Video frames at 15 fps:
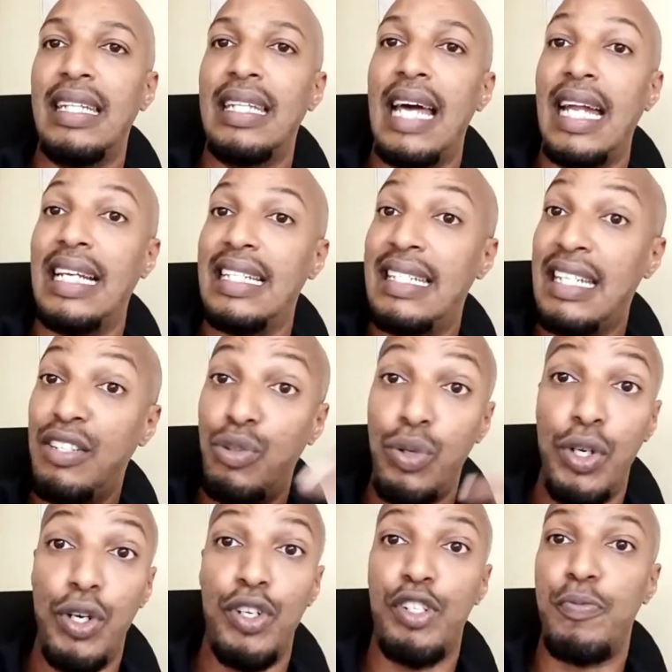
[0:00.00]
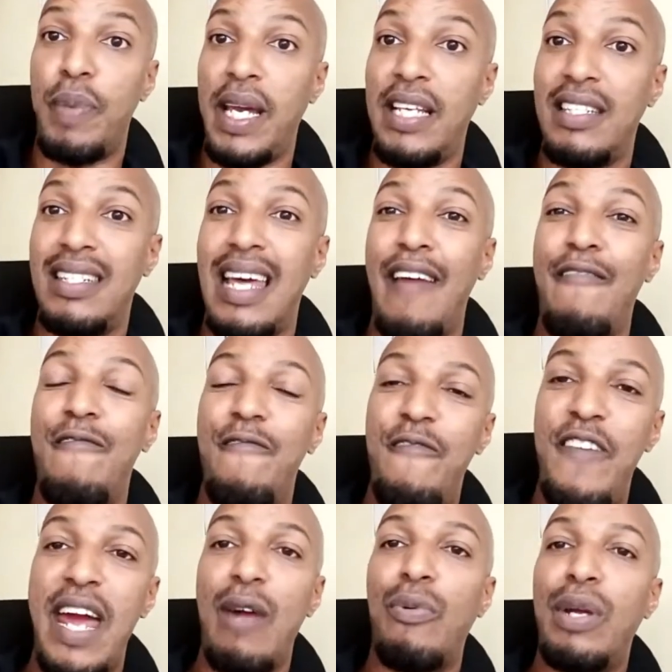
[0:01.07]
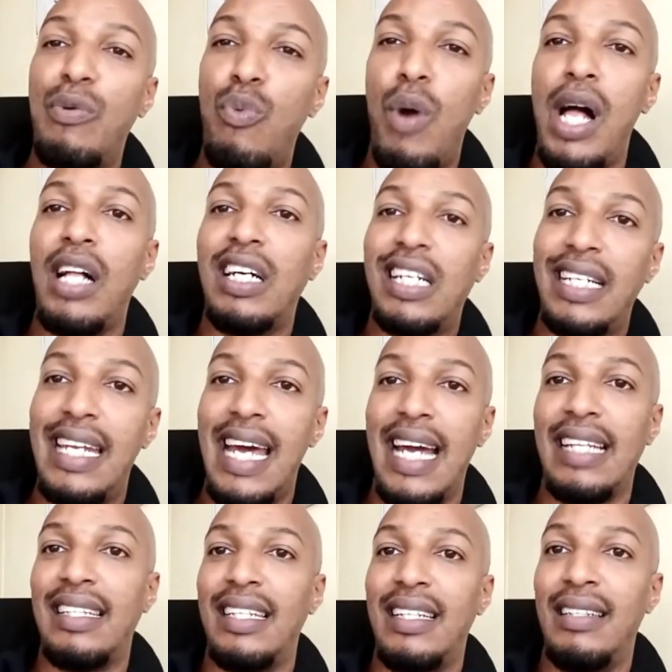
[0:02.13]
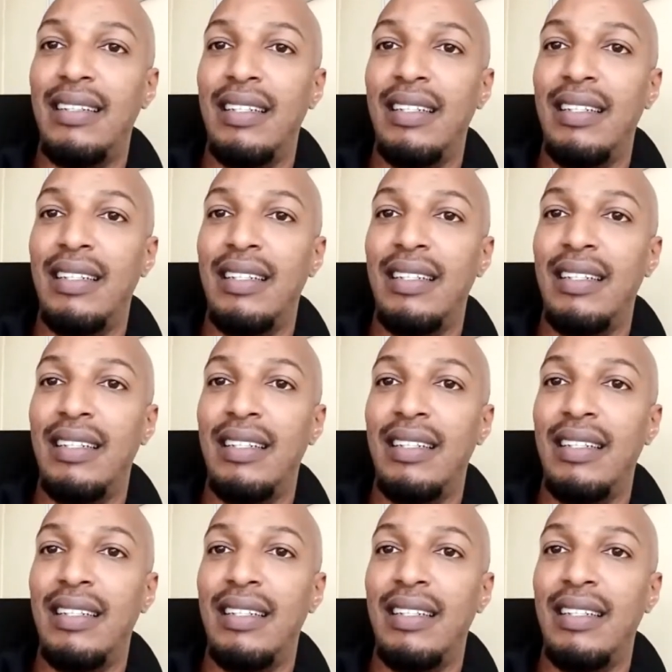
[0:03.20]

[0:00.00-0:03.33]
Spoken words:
that is into your space and very well connected.